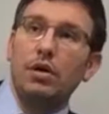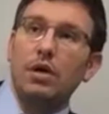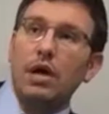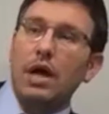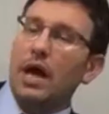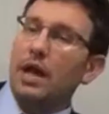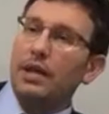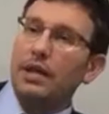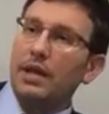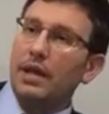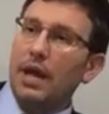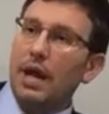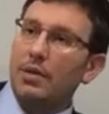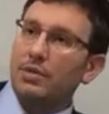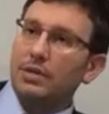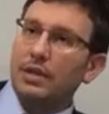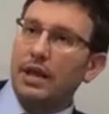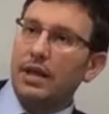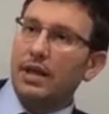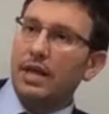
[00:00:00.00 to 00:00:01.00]
how
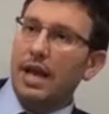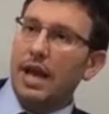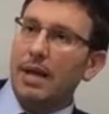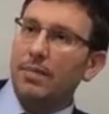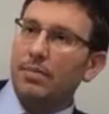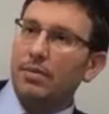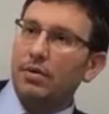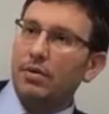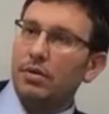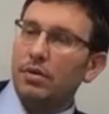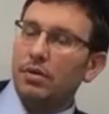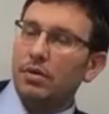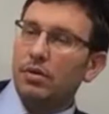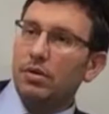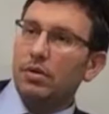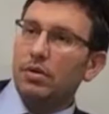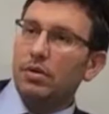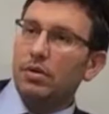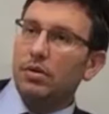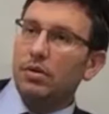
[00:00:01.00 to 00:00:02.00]
is that going to happen?
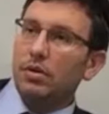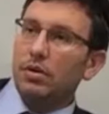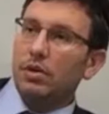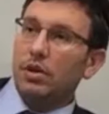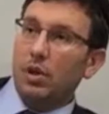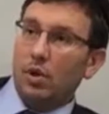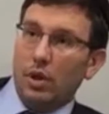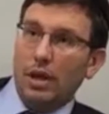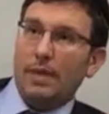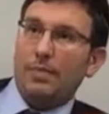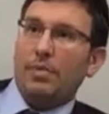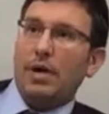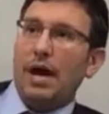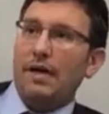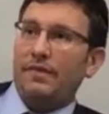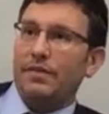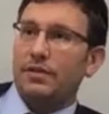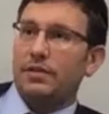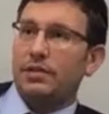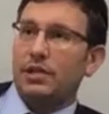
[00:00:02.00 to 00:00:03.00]
They all had
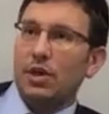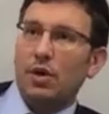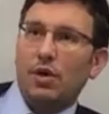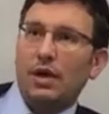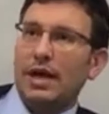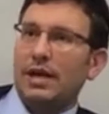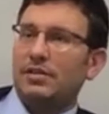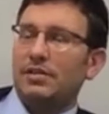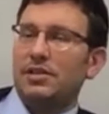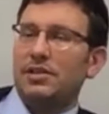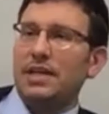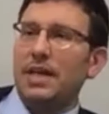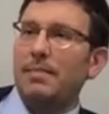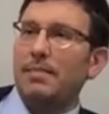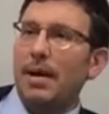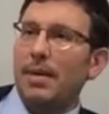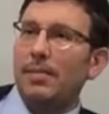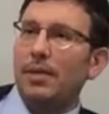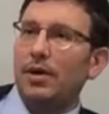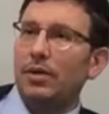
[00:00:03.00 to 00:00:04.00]
prophets. They all got the same
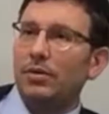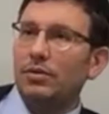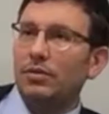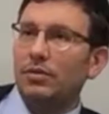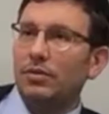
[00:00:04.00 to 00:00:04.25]
memo,